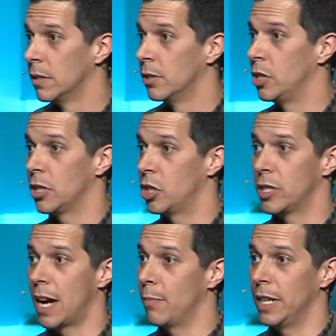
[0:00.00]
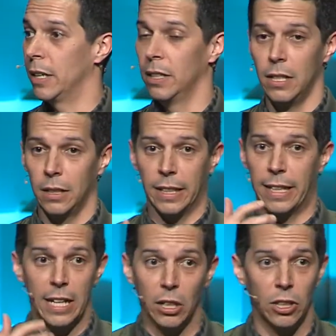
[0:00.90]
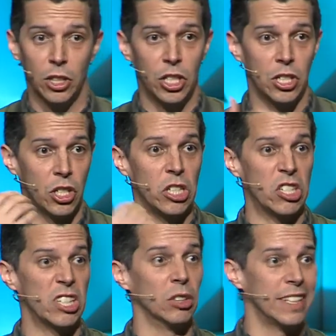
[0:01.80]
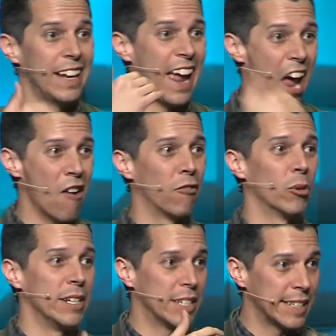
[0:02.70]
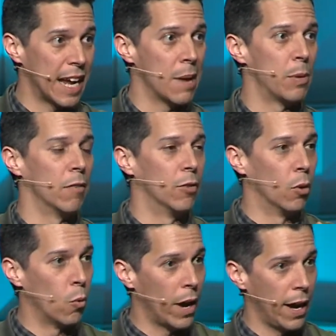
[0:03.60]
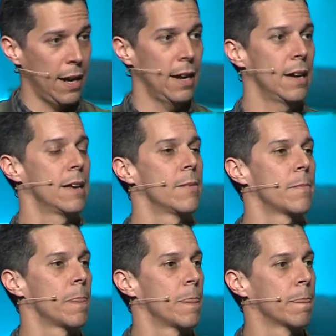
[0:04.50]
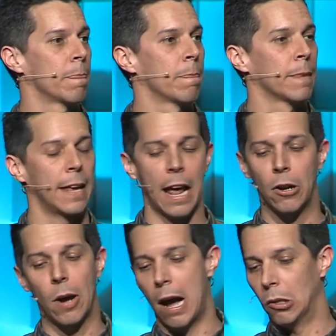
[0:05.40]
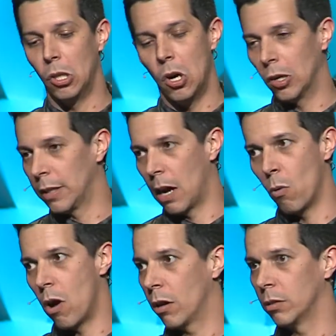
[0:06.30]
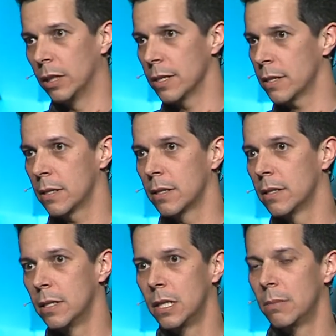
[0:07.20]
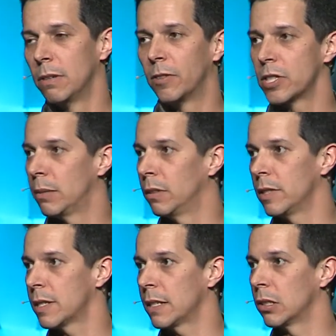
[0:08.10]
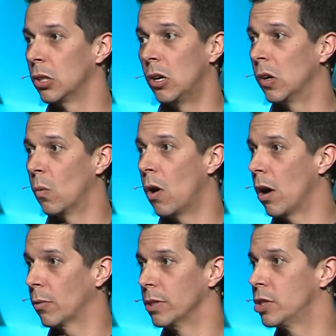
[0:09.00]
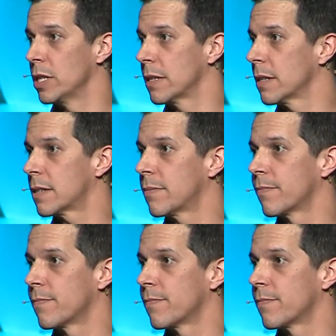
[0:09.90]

She's not being healed. She's still dead every step of the way. And I don't know how long that walk was, but for some of us, that's a long walk with Jesus.